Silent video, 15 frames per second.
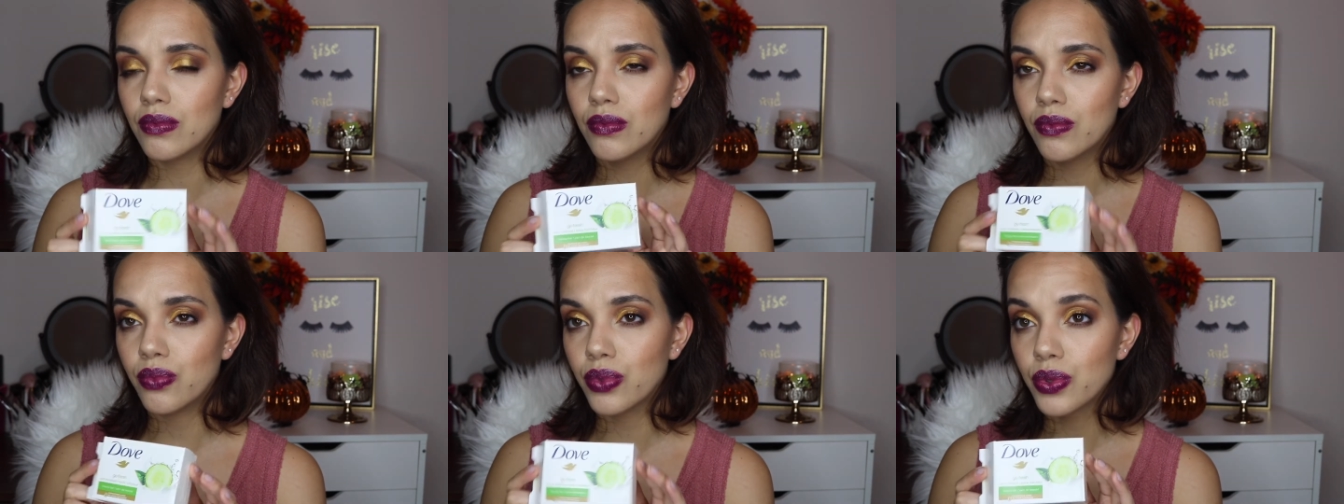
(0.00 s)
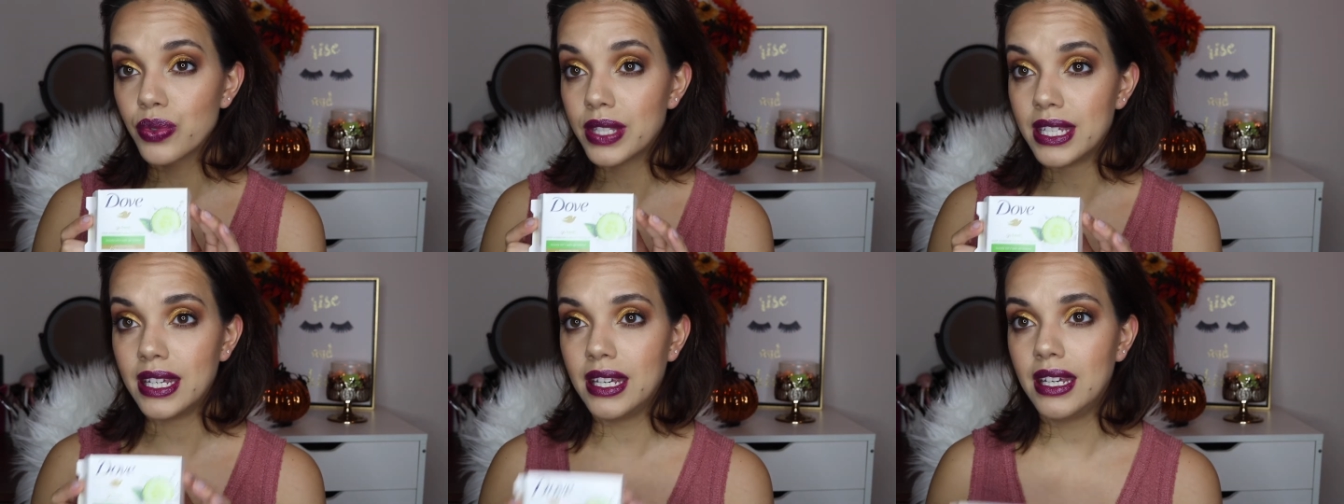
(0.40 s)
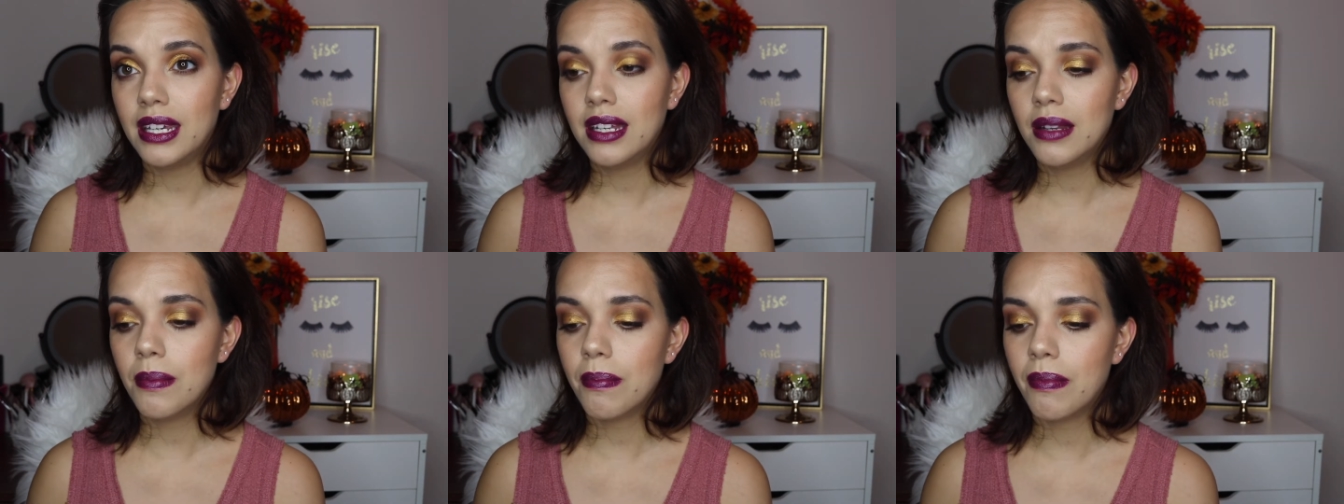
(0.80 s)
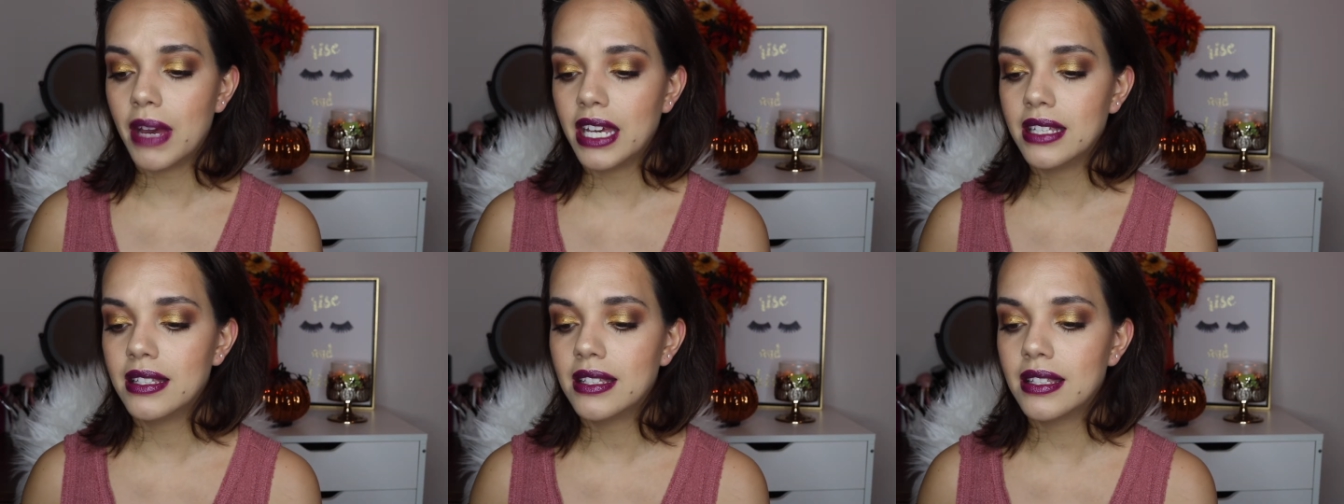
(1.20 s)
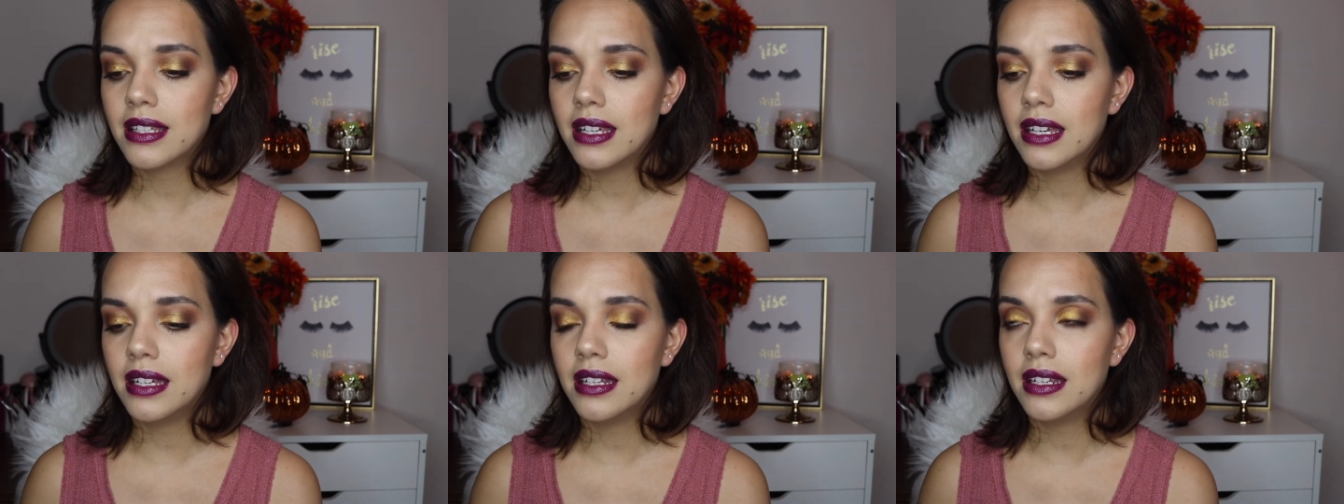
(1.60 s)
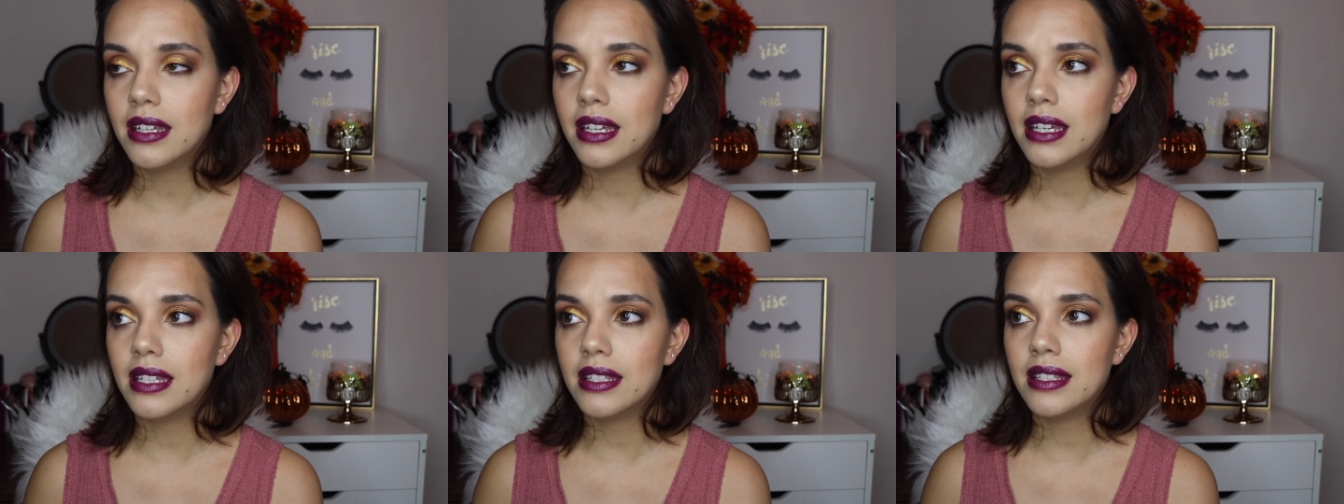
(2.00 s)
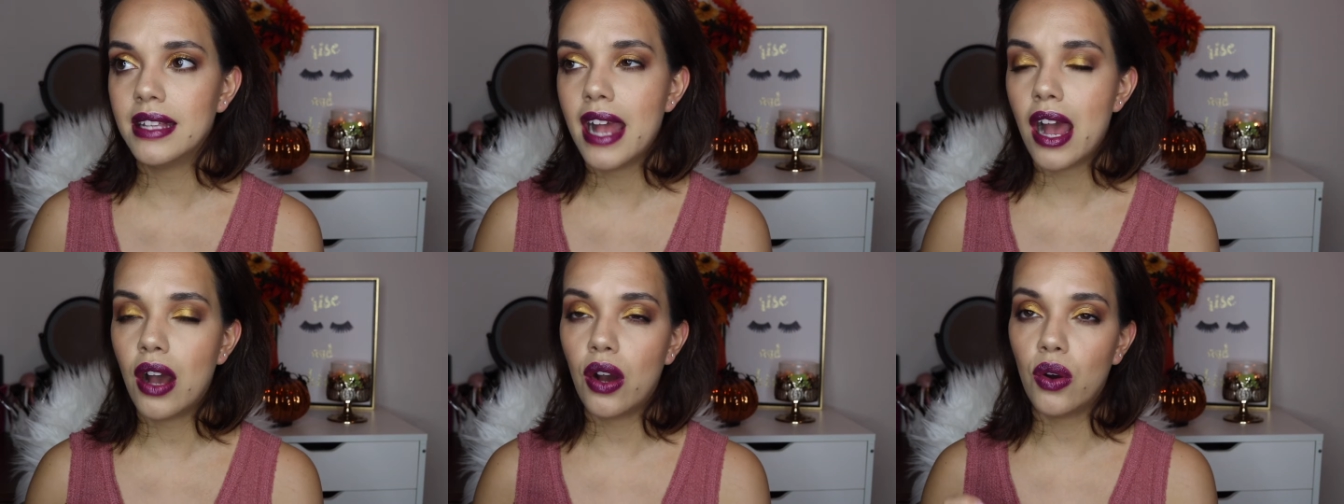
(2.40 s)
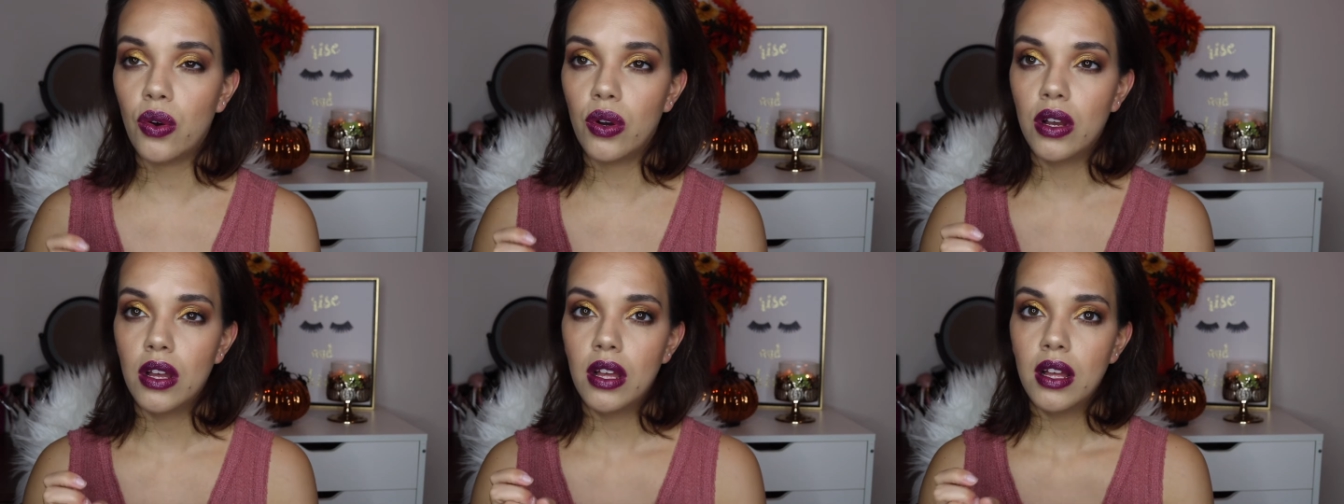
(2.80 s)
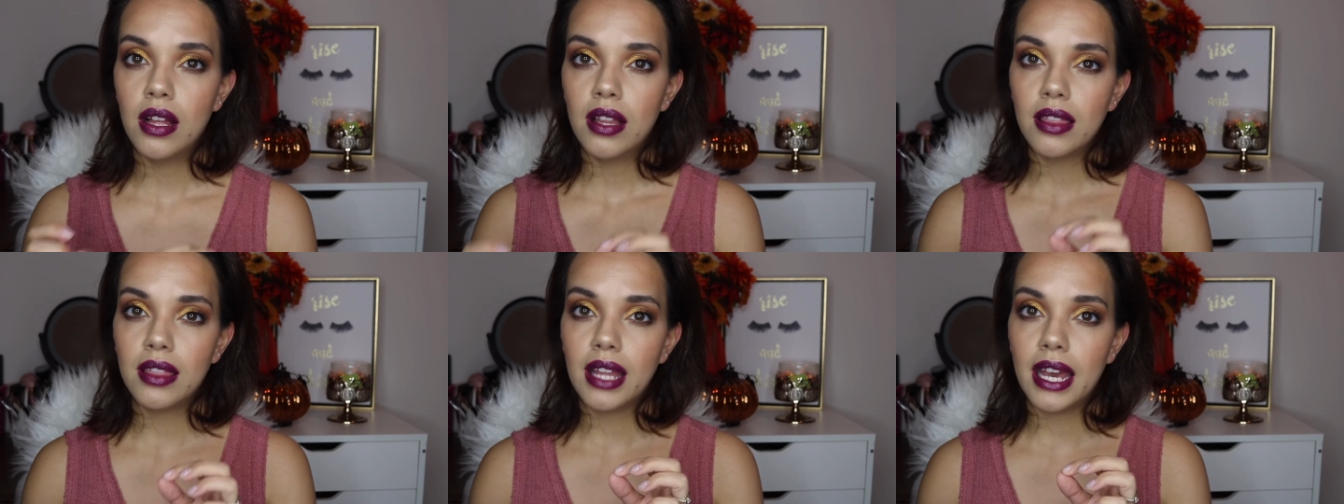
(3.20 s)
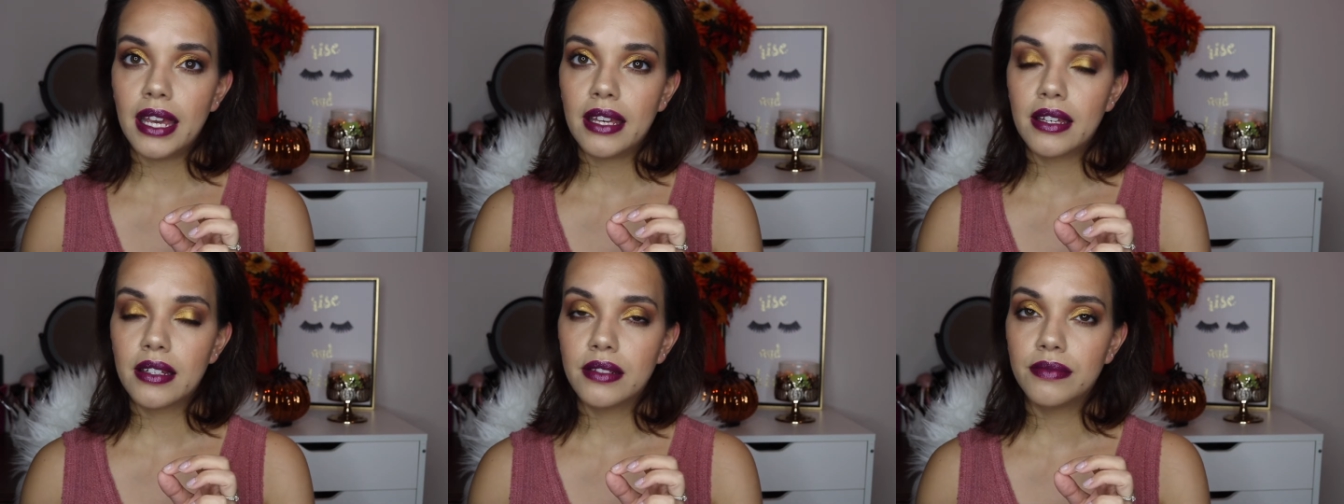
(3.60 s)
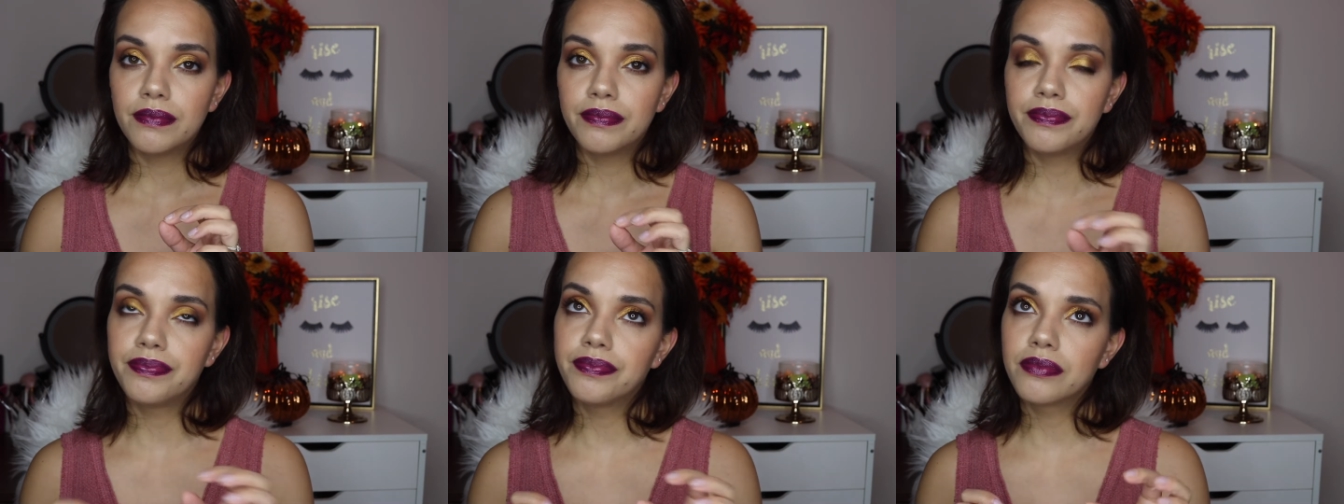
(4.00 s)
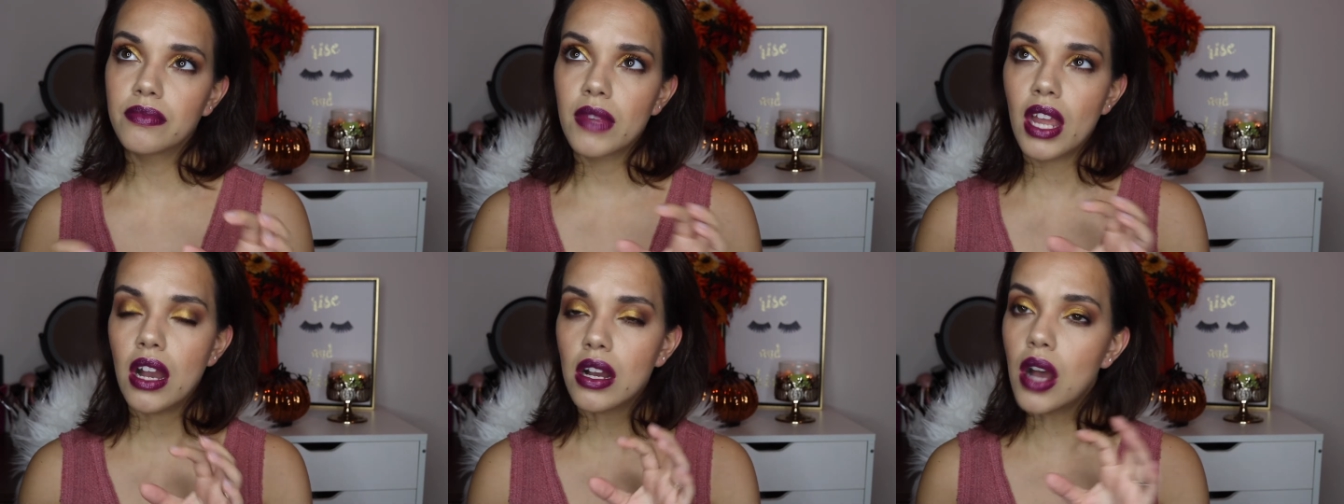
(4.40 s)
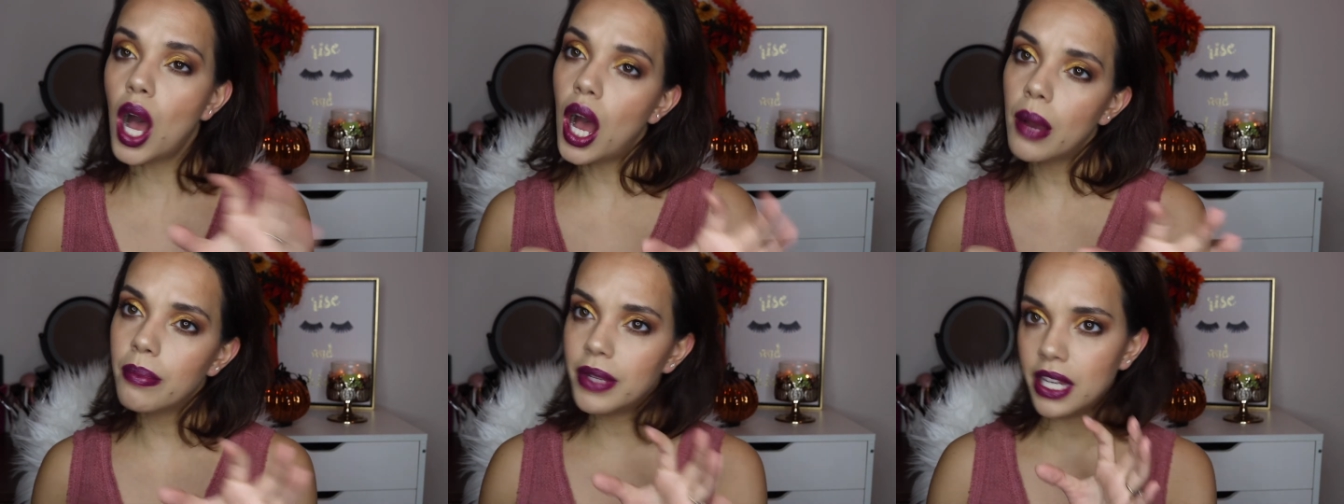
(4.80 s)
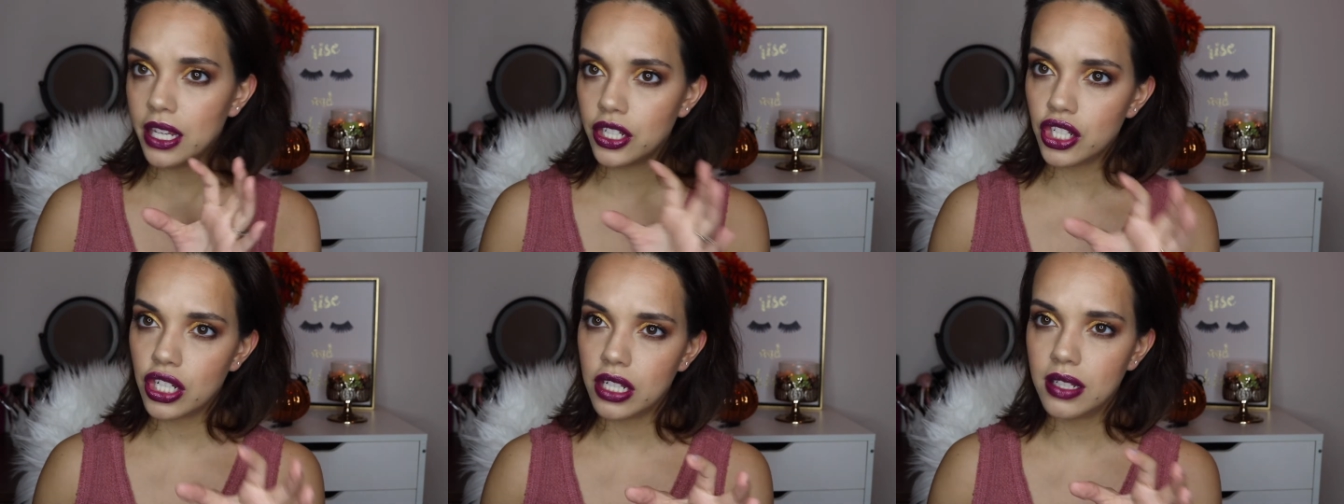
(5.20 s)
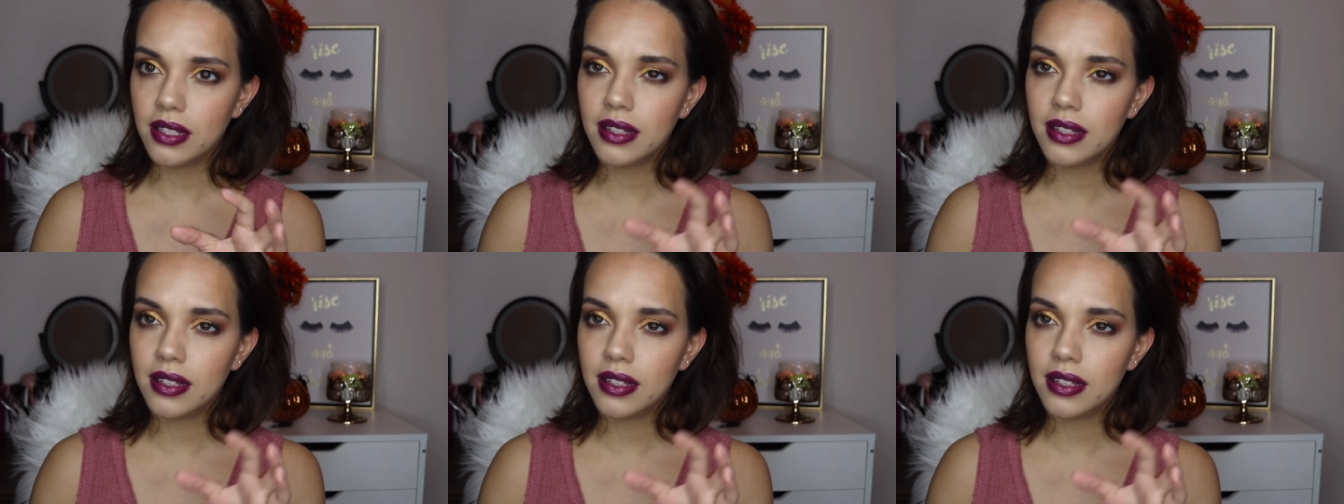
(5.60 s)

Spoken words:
routine, my skin is now like a combination.